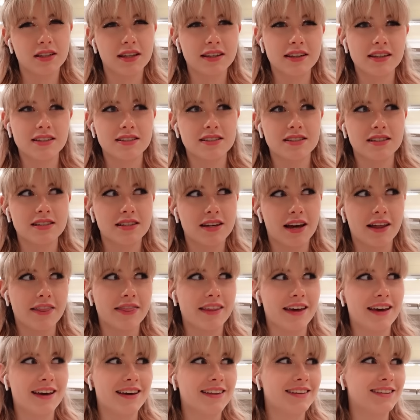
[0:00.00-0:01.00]
Like, there's none
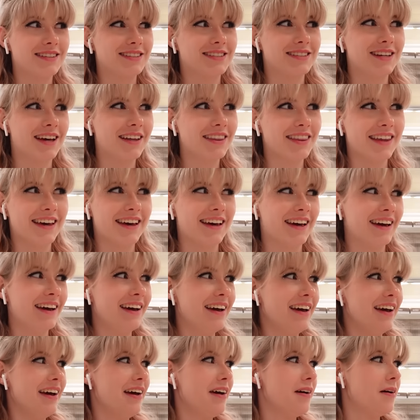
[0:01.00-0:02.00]
there, there's none there.
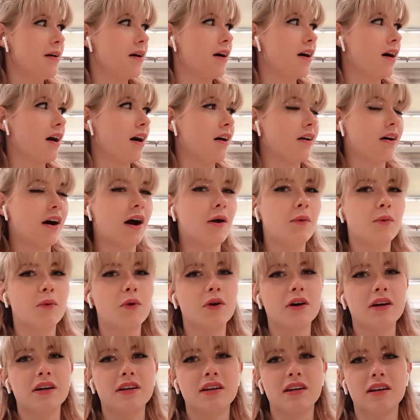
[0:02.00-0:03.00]
I
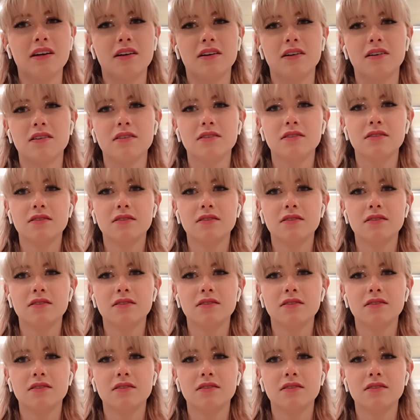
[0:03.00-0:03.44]
walk in here.